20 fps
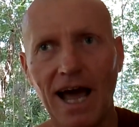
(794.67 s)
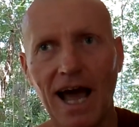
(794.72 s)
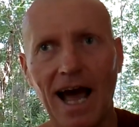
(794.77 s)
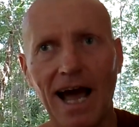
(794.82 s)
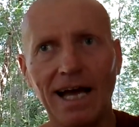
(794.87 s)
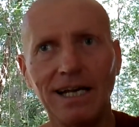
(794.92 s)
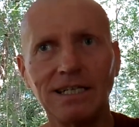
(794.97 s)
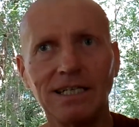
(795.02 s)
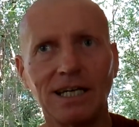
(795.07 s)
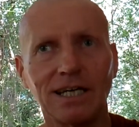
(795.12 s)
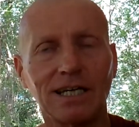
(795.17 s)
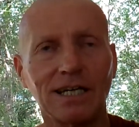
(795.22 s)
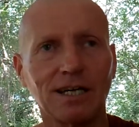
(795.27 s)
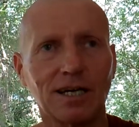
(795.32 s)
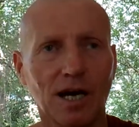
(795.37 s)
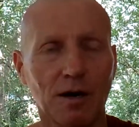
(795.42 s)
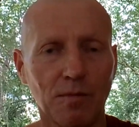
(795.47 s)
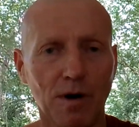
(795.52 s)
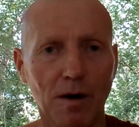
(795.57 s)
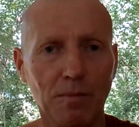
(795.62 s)
And it
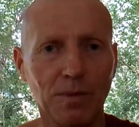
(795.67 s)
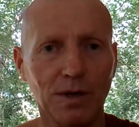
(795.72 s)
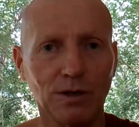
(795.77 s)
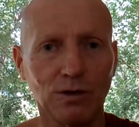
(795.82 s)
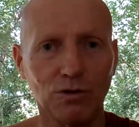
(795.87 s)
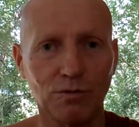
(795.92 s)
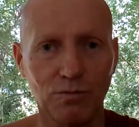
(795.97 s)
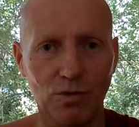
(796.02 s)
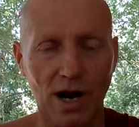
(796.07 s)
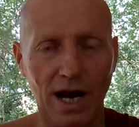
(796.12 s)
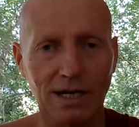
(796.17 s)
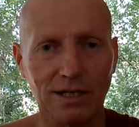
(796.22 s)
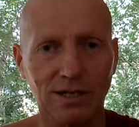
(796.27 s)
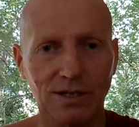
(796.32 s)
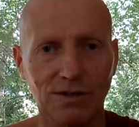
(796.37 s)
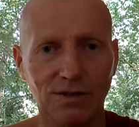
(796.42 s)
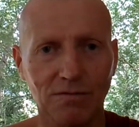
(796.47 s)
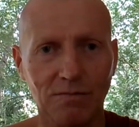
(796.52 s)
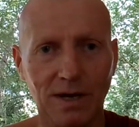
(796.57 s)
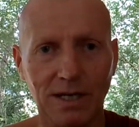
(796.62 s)
can come up in your
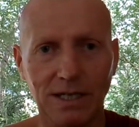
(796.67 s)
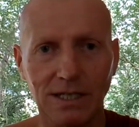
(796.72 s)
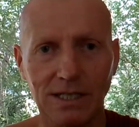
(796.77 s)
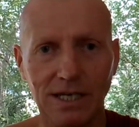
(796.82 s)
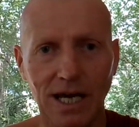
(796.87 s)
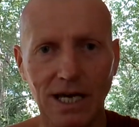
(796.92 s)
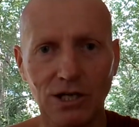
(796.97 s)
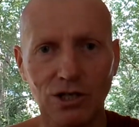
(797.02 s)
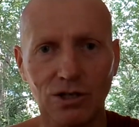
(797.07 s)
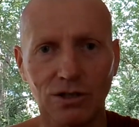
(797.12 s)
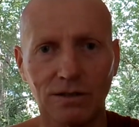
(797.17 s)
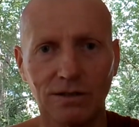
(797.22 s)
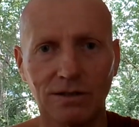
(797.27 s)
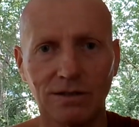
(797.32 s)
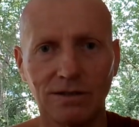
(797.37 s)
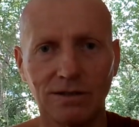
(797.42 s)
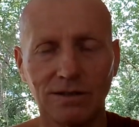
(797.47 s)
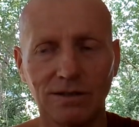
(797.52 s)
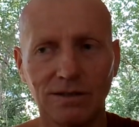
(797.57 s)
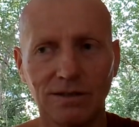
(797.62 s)
practice of meditation.
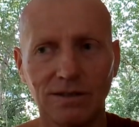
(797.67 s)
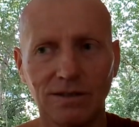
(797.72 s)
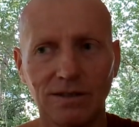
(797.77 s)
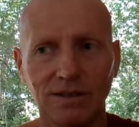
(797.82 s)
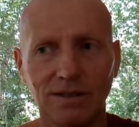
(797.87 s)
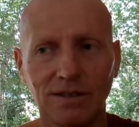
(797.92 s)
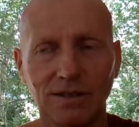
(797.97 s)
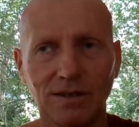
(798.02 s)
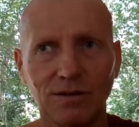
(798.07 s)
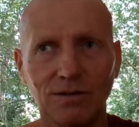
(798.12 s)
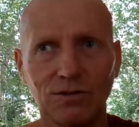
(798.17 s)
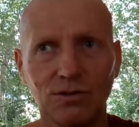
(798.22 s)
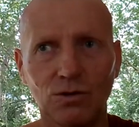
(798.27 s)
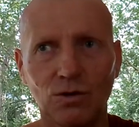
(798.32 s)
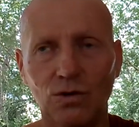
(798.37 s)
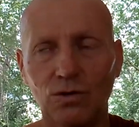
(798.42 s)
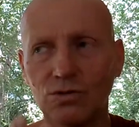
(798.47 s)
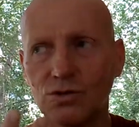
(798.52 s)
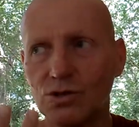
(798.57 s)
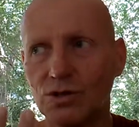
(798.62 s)

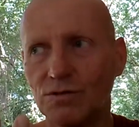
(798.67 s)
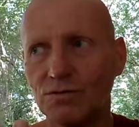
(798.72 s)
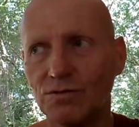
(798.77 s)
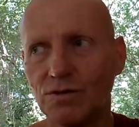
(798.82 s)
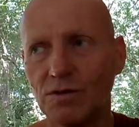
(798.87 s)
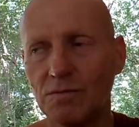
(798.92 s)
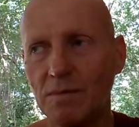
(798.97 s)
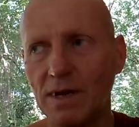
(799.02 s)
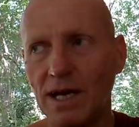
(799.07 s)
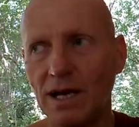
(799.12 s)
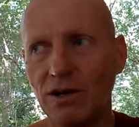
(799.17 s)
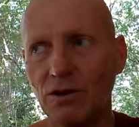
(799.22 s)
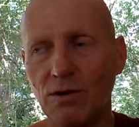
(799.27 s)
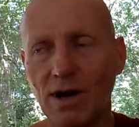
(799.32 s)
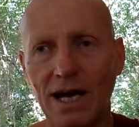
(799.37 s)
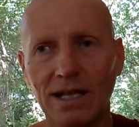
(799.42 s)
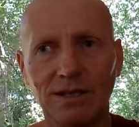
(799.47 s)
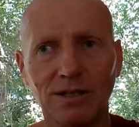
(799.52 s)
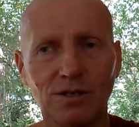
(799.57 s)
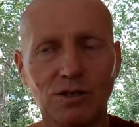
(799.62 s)
Thoughts of the meal you
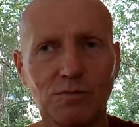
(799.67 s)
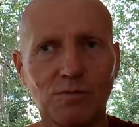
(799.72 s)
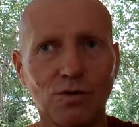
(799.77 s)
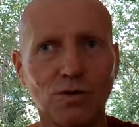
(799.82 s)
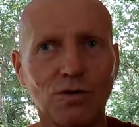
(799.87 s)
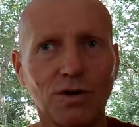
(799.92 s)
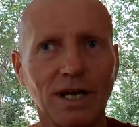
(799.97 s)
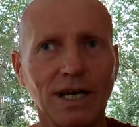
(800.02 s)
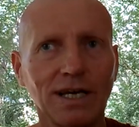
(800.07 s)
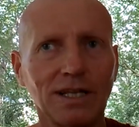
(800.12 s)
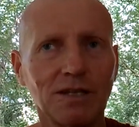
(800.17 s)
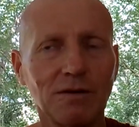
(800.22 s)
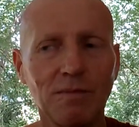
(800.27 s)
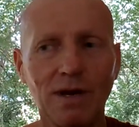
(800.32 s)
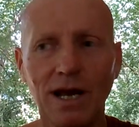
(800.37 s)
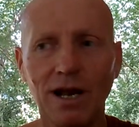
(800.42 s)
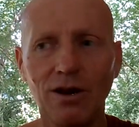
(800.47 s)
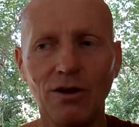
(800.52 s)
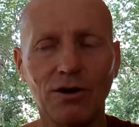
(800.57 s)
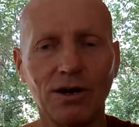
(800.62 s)
had this morning and the
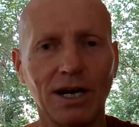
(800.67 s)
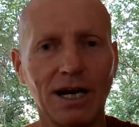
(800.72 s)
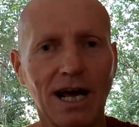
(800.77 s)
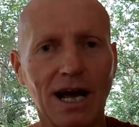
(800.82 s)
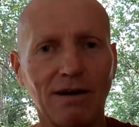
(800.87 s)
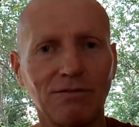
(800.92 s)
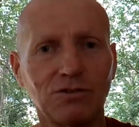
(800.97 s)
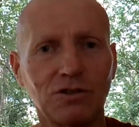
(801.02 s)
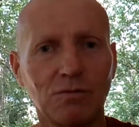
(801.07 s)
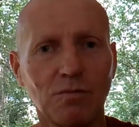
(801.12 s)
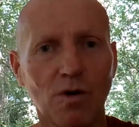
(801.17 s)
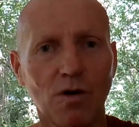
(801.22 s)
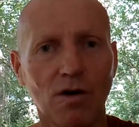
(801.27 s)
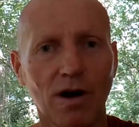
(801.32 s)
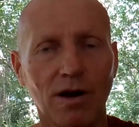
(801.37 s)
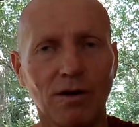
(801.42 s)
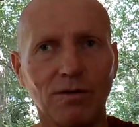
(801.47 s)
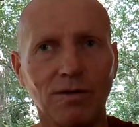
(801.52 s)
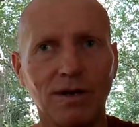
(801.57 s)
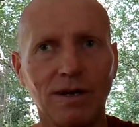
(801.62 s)
meal you're going to have
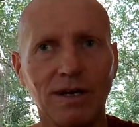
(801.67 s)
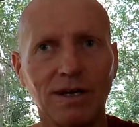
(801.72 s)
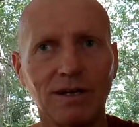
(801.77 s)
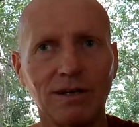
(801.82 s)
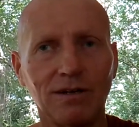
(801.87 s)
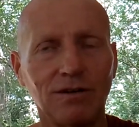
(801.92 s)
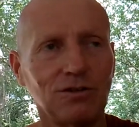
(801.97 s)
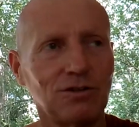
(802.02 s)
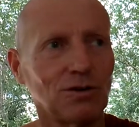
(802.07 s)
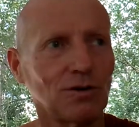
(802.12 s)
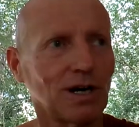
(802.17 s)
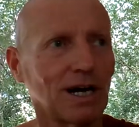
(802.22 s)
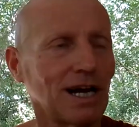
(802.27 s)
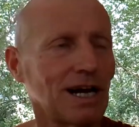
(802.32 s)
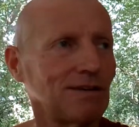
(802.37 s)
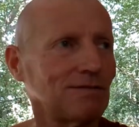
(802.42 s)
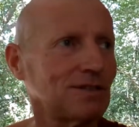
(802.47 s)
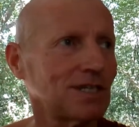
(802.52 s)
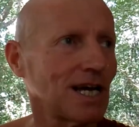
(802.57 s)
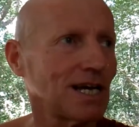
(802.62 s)
tomorrow. Do
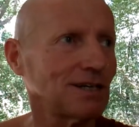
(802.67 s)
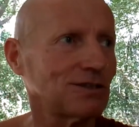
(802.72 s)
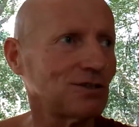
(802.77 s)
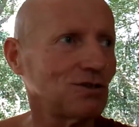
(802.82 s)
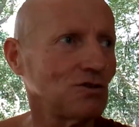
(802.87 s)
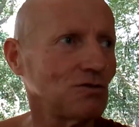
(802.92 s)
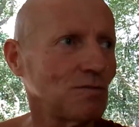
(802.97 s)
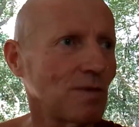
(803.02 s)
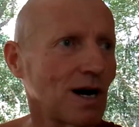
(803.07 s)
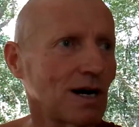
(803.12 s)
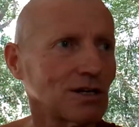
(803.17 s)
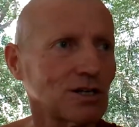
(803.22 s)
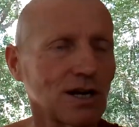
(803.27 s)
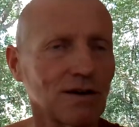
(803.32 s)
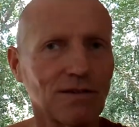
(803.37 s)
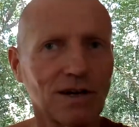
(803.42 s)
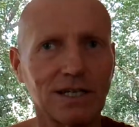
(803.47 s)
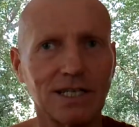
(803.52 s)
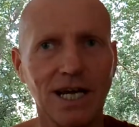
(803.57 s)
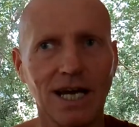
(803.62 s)
I take too much?
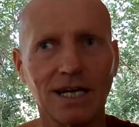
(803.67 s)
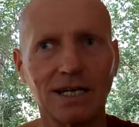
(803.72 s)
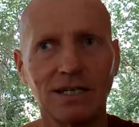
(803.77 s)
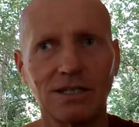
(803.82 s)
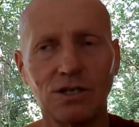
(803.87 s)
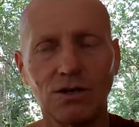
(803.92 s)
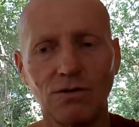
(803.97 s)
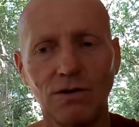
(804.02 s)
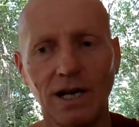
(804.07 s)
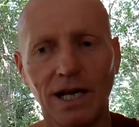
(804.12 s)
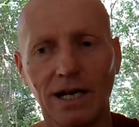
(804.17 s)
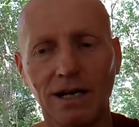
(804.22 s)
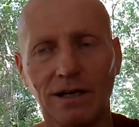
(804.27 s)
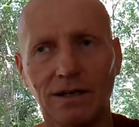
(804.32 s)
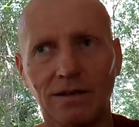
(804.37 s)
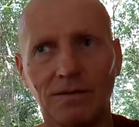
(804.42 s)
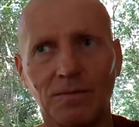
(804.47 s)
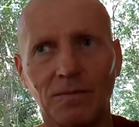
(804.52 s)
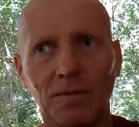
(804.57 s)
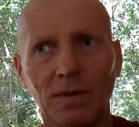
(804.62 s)
Have I taken too
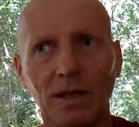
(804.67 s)
little?